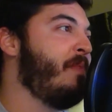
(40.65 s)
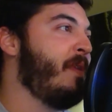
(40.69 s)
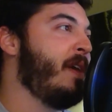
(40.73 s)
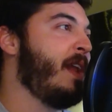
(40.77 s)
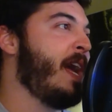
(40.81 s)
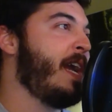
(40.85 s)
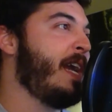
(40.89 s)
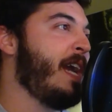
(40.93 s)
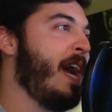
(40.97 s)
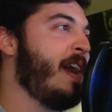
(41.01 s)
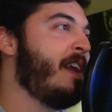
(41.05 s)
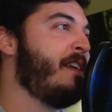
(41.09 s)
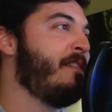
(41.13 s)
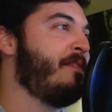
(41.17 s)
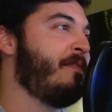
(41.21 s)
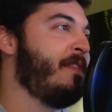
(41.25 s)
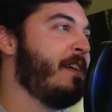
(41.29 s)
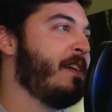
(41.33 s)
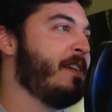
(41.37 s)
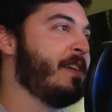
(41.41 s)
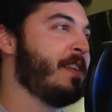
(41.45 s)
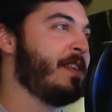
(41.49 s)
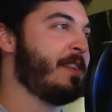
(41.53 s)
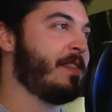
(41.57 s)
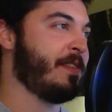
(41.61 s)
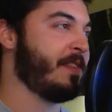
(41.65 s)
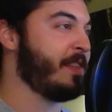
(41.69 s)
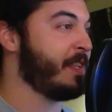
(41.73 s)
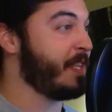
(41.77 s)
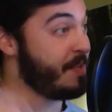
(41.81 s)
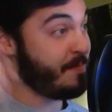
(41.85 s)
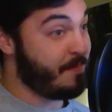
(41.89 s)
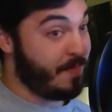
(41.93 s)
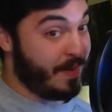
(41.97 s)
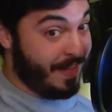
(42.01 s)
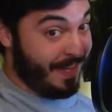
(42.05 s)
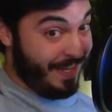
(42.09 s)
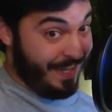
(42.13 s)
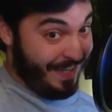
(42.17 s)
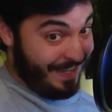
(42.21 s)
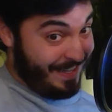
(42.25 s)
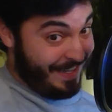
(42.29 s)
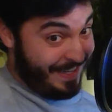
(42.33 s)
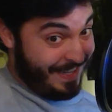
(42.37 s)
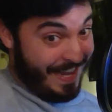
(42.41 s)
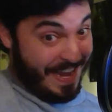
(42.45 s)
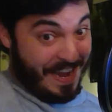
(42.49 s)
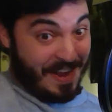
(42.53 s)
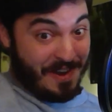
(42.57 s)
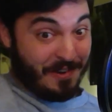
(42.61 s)
But I kind of fell asleep on the
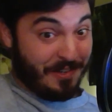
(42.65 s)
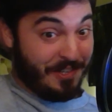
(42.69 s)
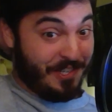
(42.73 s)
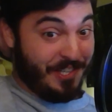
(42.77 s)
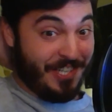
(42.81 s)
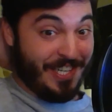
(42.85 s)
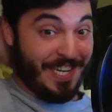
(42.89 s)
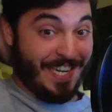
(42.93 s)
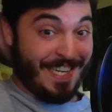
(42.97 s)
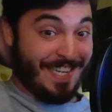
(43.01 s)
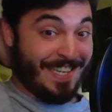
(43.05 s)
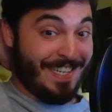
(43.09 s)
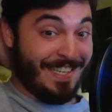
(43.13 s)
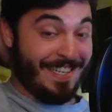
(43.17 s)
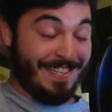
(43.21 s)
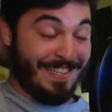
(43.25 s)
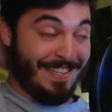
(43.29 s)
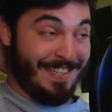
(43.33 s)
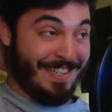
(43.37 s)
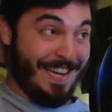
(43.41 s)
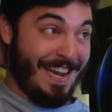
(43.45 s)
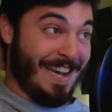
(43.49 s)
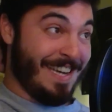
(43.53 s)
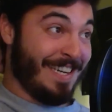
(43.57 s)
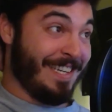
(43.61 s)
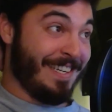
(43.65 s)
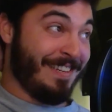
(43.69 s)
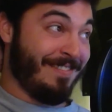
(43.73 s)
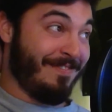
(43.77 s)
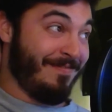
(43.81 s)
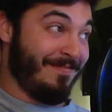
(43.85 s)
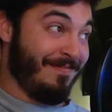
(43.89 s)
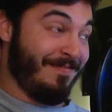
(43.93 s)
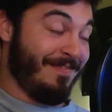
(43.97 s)
couch and kind of,